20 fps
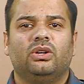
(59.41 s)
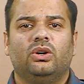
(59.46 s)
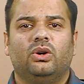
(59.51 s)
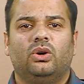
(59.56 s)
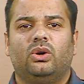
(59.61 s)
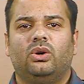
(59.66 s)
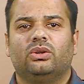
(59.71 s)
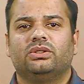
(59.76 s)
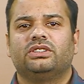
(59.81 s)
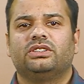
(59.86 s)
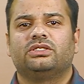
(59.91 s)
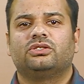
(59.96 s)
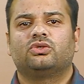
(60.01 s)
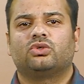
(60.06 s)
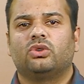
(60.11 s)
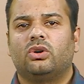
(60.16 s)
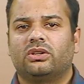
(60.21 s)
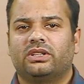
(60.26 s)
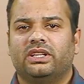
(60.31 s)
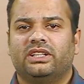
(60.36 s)
on the
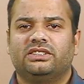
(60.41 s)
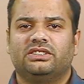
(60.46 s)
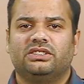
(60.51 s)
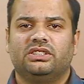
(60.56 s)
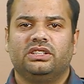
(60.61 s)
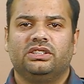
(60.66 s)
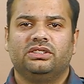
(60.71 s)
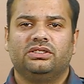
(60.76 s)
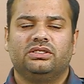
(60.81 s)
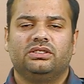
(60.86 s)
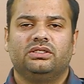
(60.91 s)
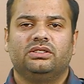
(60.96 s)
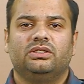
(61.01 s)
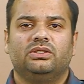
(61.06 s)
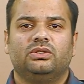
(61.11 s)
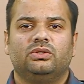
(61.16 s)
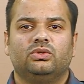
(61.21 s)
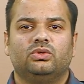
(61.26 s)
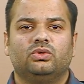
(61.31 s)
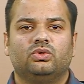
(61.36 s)
stock exchange to